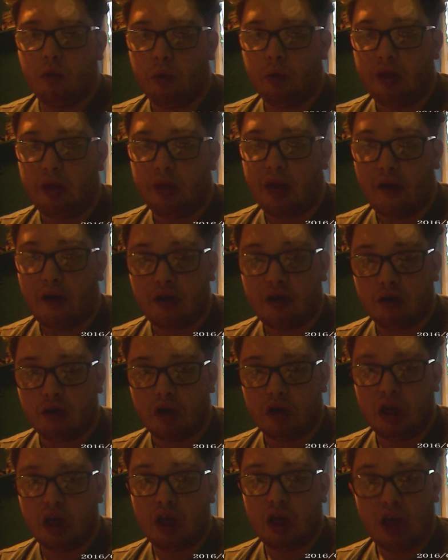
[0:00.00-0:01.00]
when they're
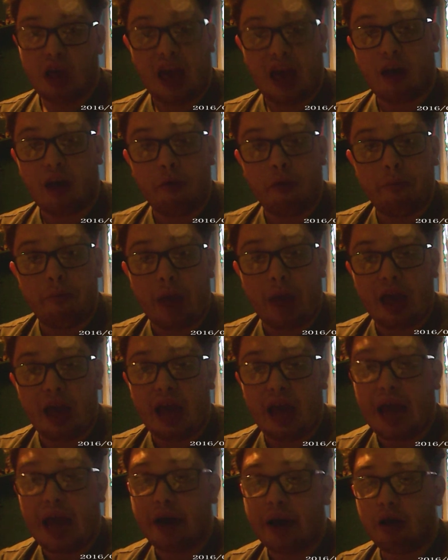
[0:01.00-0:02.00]
angry, it can
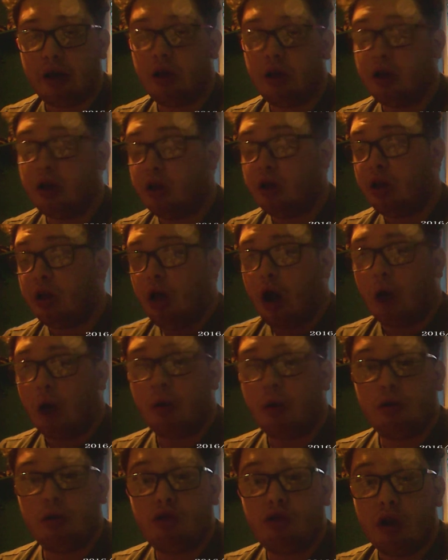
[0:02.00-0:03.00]
make it
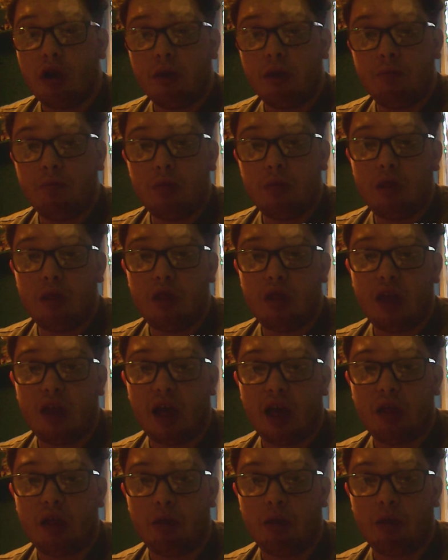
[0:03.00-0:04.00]
I'm not trying to
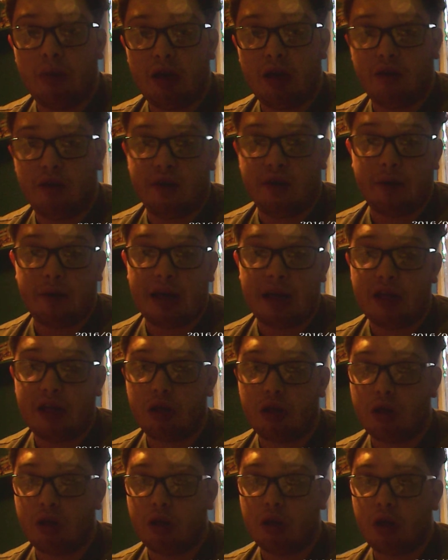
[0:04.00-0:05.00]
say it to make you
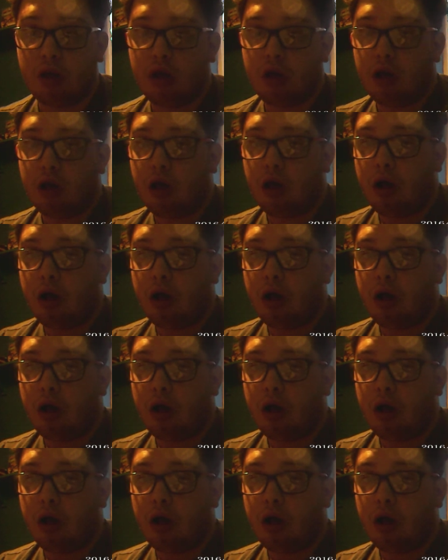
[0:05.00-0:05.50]
feel bad. It's just,